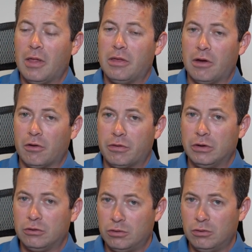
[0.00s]
The other
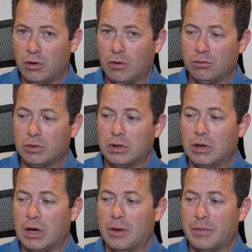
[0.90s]
thing to note
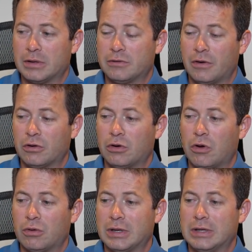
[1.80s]
um, that's fair to
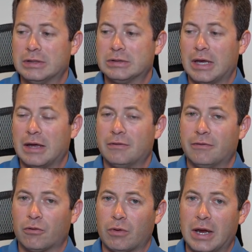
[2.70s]
note is that
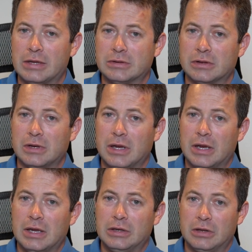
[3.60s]
Verizon
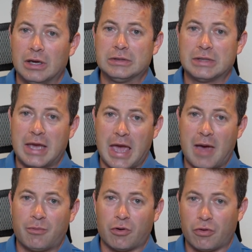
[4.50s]
does
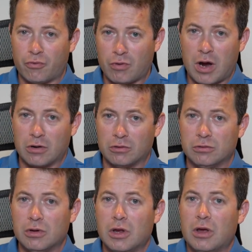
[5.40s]
cap or
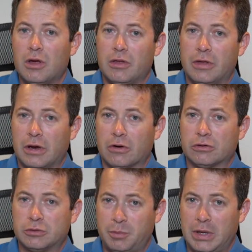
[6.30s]
throttle
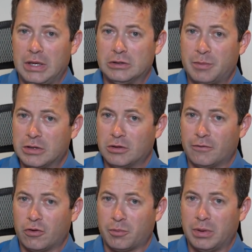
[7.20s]
their speeds based
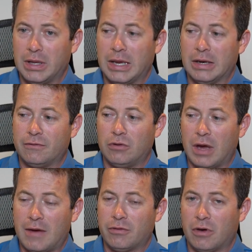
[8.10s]
off your plan. If you
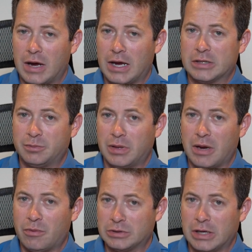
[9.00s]
have their highest
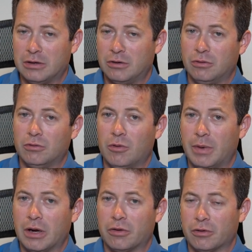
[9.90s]
plan, which I do on
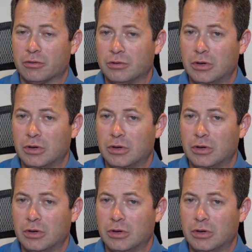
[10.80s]
my other